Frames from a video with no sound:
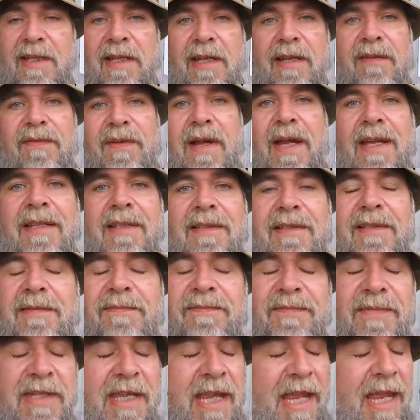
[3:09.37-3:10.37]
And if I
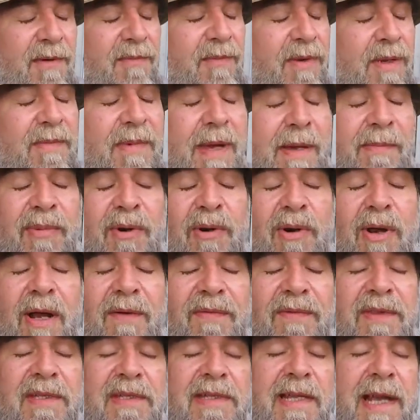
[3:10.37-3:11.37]
can't remember
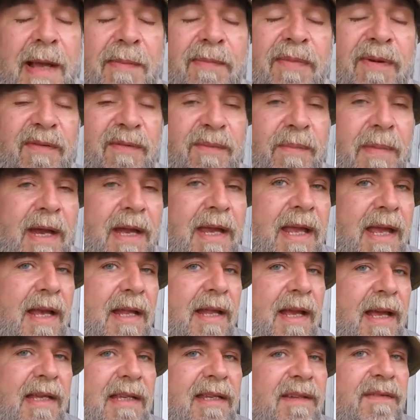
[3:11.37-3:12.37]
off the top of my
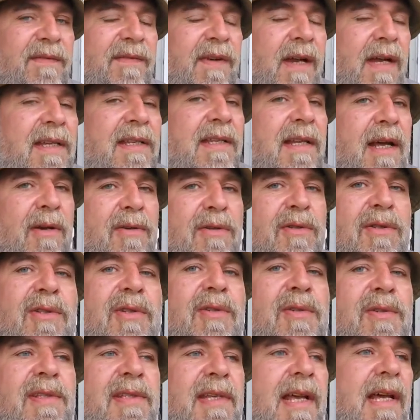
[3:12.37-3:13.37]
head, I can find out in
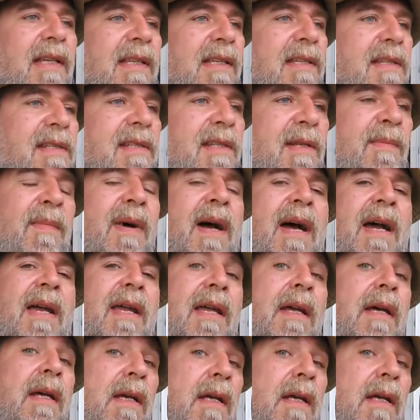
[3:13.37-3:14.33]
two seconds in my